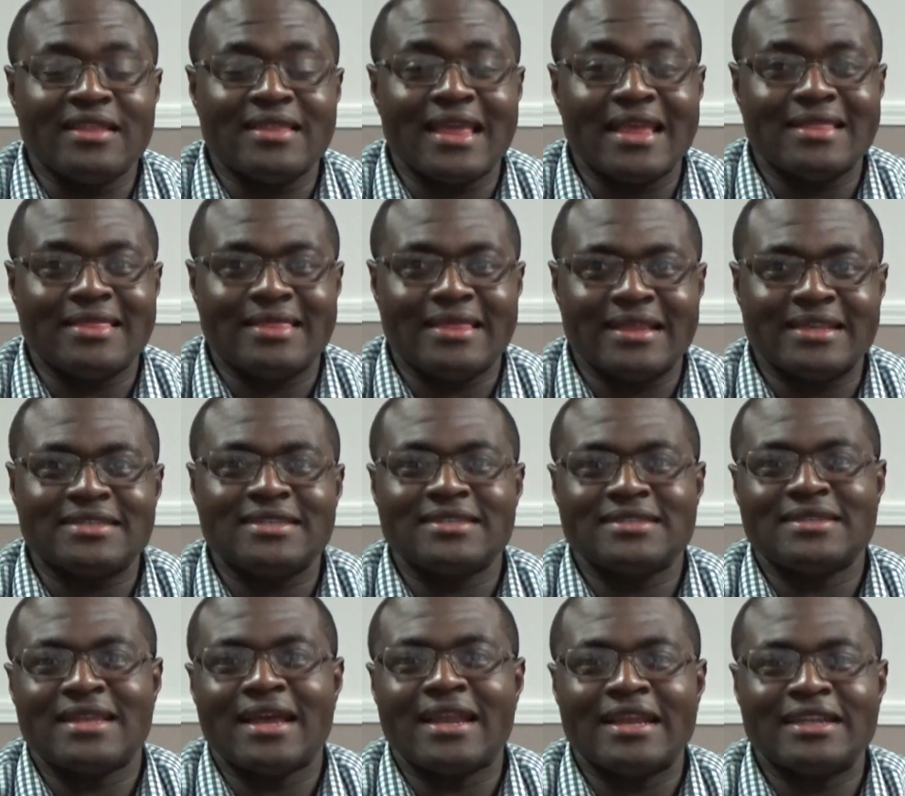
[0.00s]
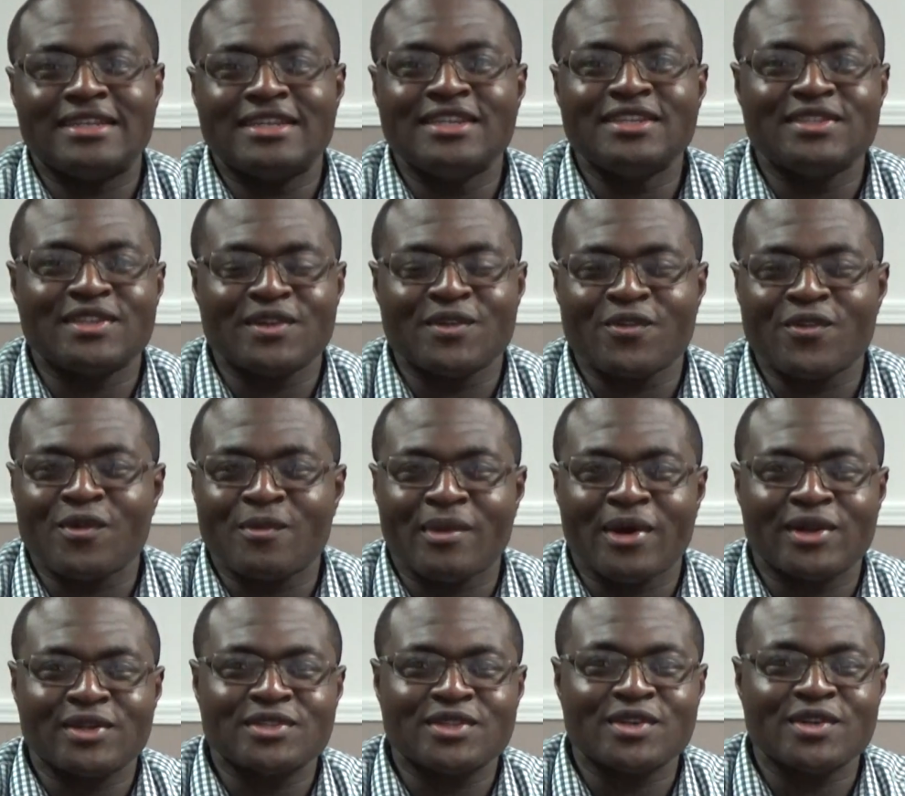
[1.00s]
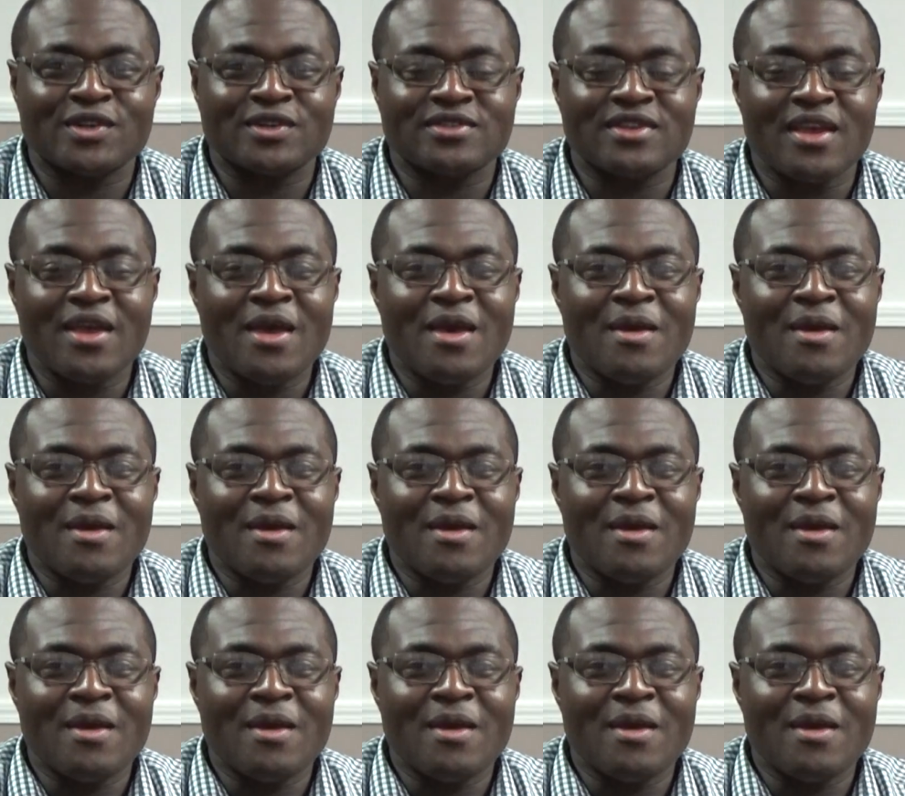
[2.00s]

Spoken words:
that this is not a teaching from our church.